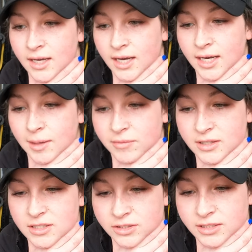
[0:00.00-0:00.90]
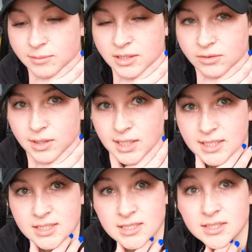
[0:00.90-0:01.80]
um, these are gonna be really
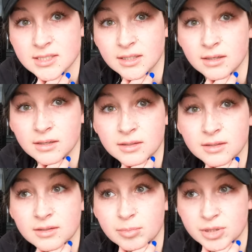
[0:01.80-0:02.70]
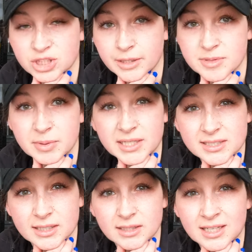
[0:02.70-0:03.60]
assisted push-ups because
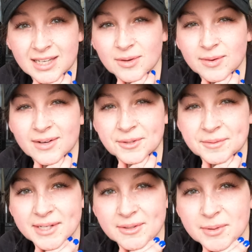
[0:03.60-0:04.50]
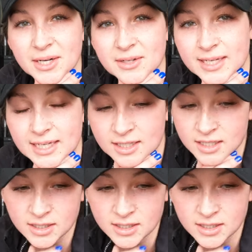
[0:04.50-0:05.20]
I can't quite hold my own body weight.